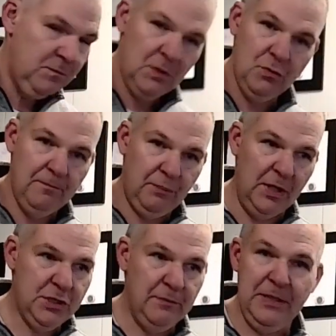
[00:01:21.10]
Price
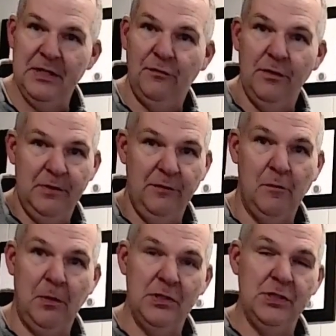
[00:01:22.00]
could be different
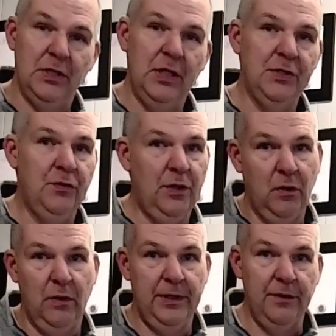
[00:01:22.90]
parts of the country or
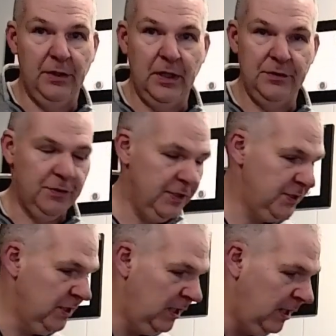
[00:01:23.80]
in other countries.
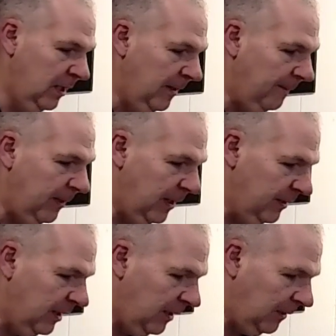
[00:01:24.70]
But
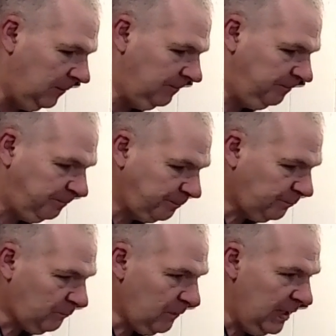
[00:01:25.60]

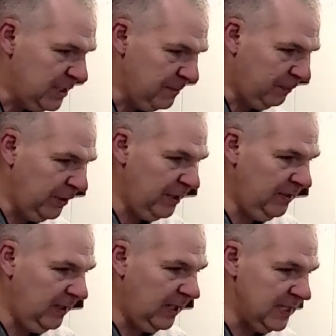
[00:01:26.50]
it's a pretty
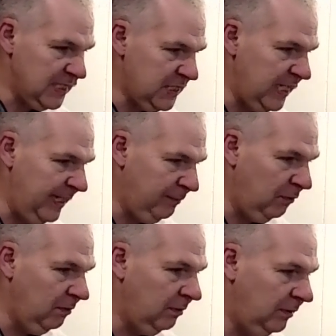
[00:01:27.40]

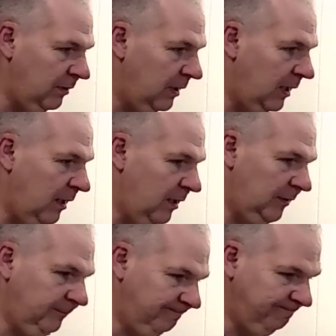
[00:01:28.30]
stable
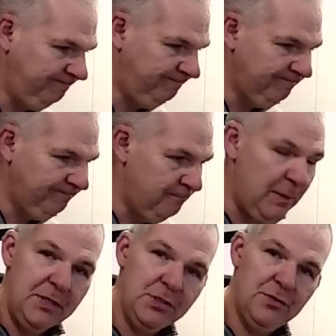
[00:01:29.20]

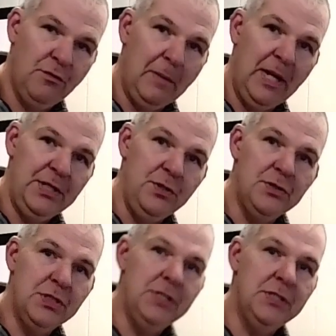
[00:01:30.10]
bench for my
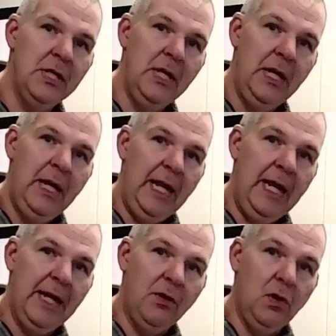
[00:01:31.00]
uses,
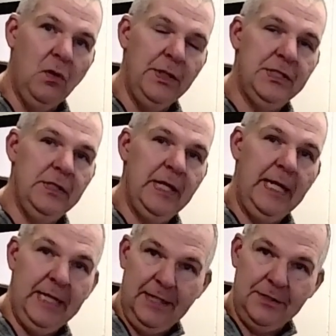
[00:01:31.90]
and I'll go into that
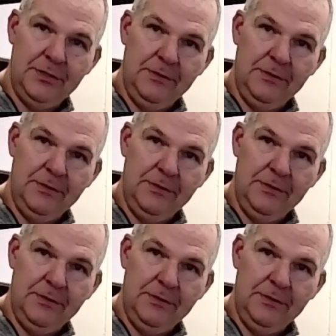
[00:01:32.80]
next.